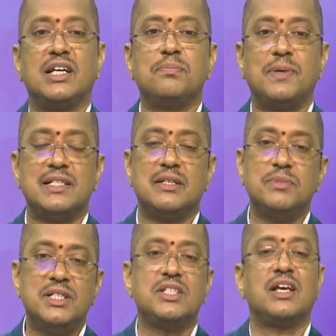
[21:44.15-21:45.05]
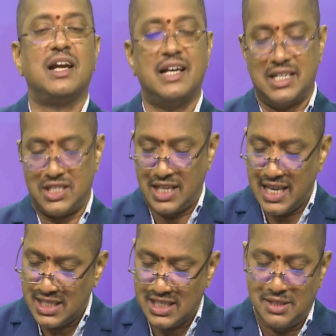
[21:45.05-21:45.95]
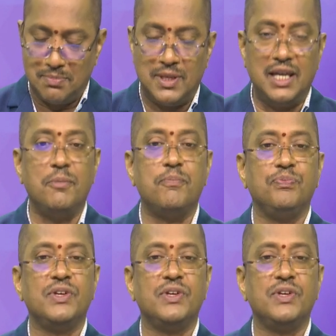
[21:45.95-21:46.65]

and pressure means an STP,